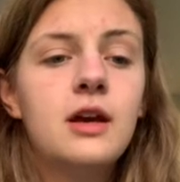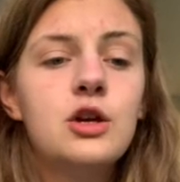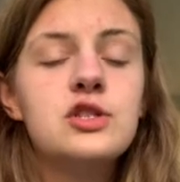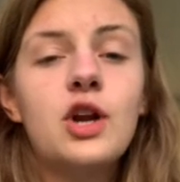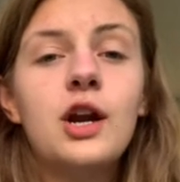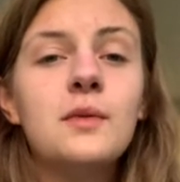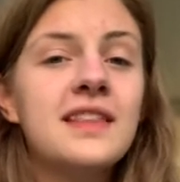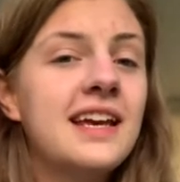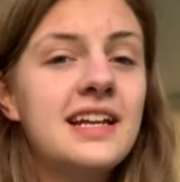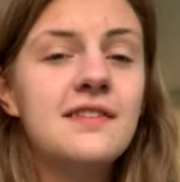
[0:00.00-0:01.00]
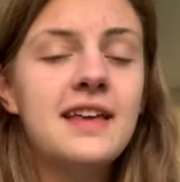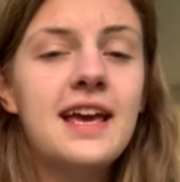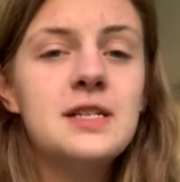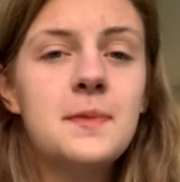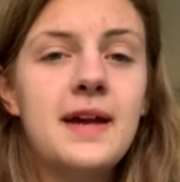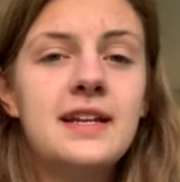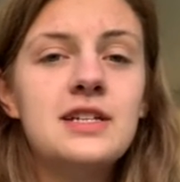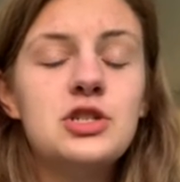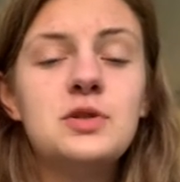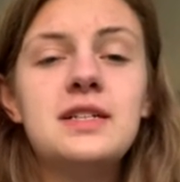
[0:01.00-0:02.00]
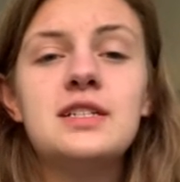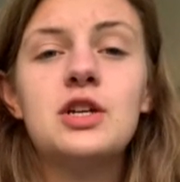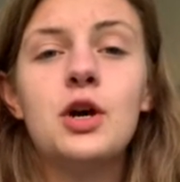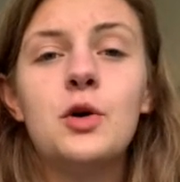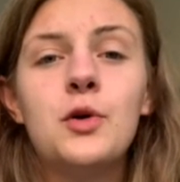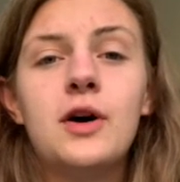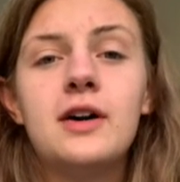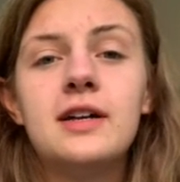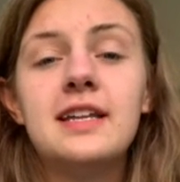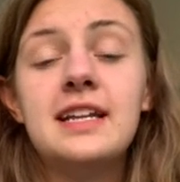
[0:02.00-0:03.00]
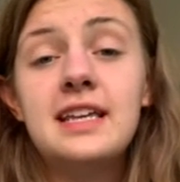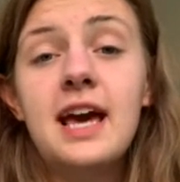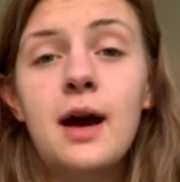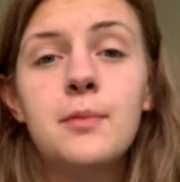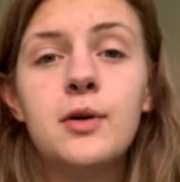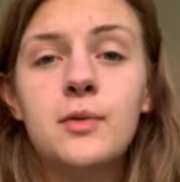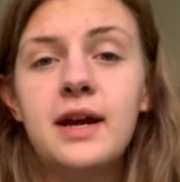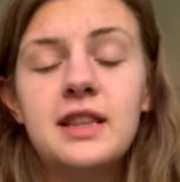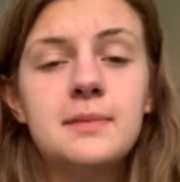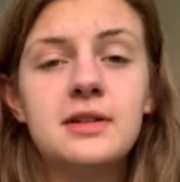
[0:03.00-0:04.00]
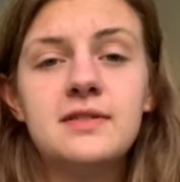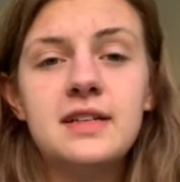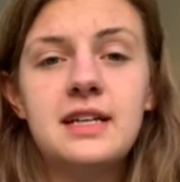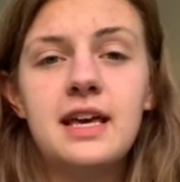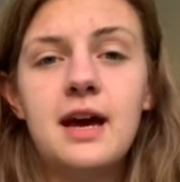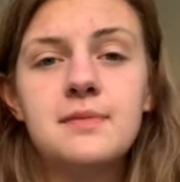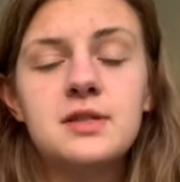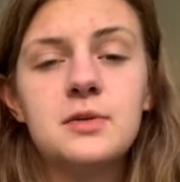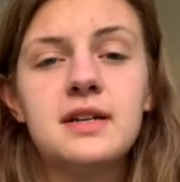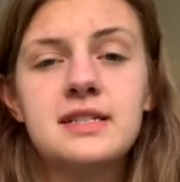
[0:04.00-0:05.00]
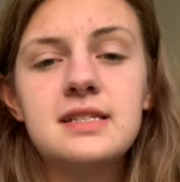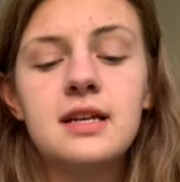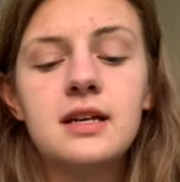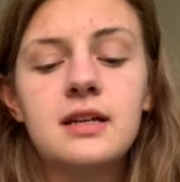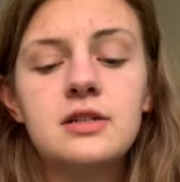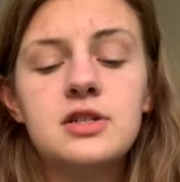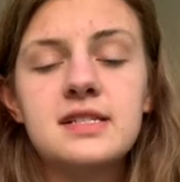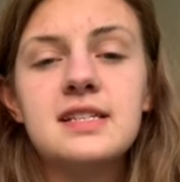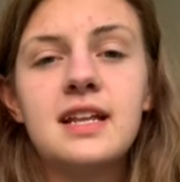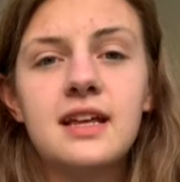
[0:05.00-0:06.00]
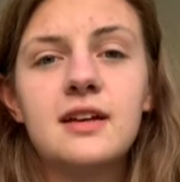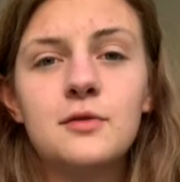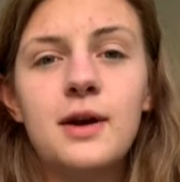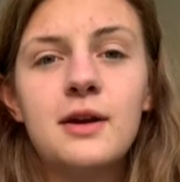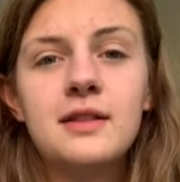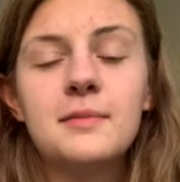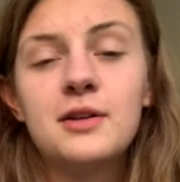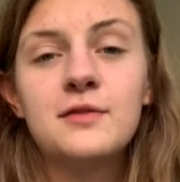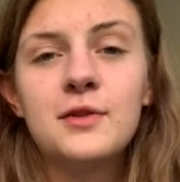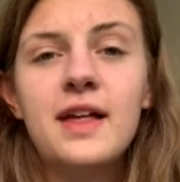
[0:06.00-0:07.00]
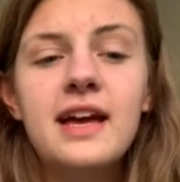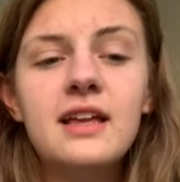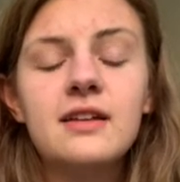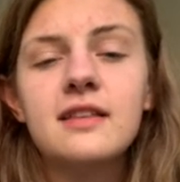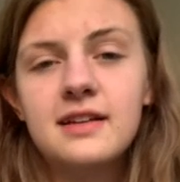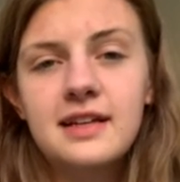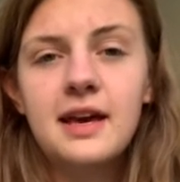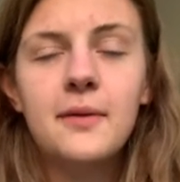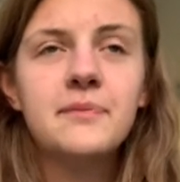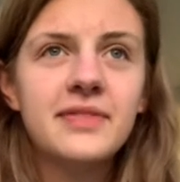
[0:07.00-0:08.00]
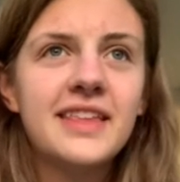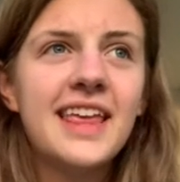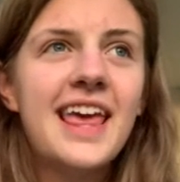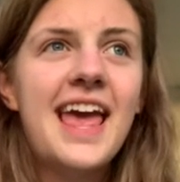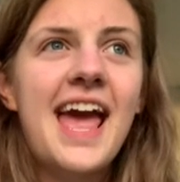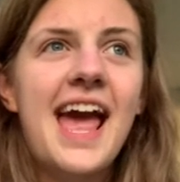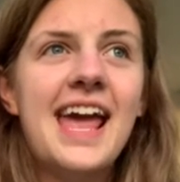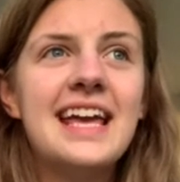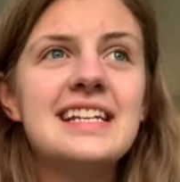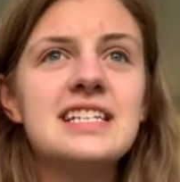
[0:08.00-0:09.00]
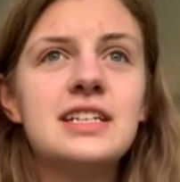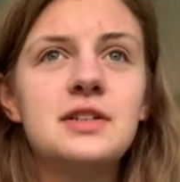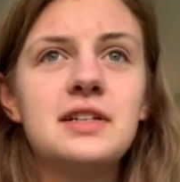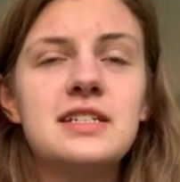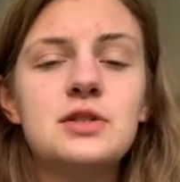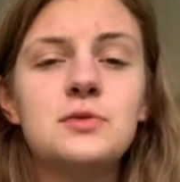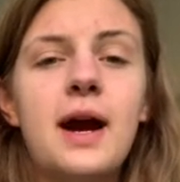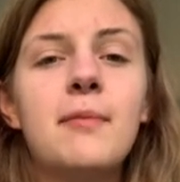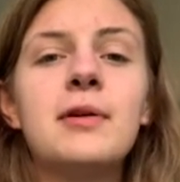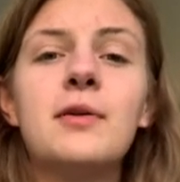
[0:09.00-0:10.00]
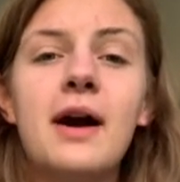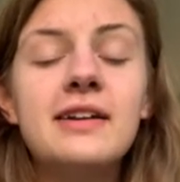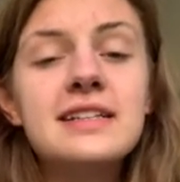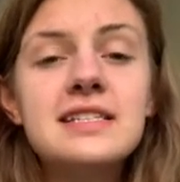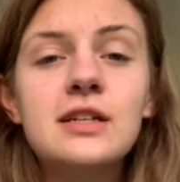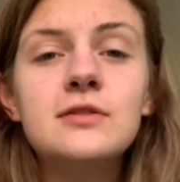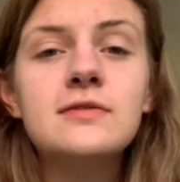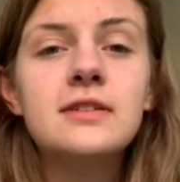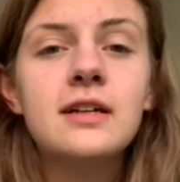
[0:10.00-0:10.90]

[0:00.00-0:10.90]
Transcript: Starting with the end of the ACE bandage, you need to go on the kneecap, right in the middle of the kneecap, so where it's just sitting right in the middle of your leg and the kneecap. And you need to wrap it around itself.